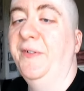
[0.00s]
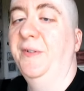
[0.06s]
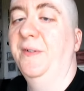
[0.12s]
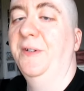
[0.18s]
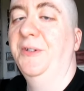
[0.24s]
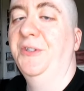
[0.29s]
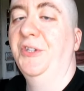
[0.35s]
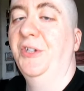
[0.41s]

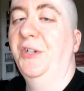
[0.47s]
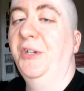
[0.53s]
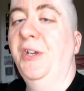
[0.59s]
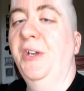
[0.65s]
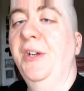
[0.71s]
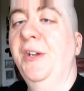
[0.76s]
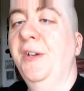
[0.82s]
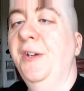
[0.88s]
degrees in
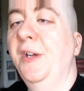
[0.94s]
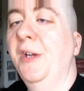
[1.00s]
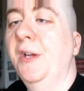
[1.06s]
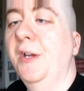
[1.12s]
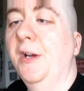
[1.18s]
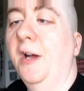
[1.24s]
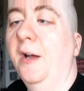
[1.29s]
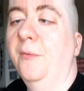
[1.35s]
here
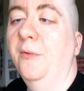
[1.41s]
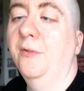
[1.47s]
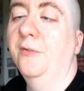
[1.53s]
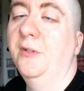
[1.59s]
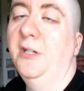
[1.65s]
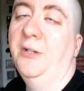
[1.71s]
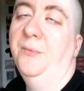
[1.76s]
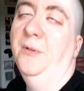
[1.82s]
I'm
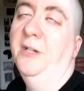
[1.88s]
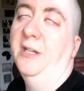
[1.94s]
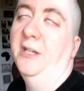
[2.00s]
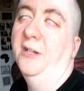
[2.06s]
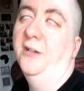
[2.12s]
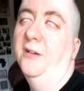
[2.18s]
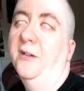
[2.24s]
not really winning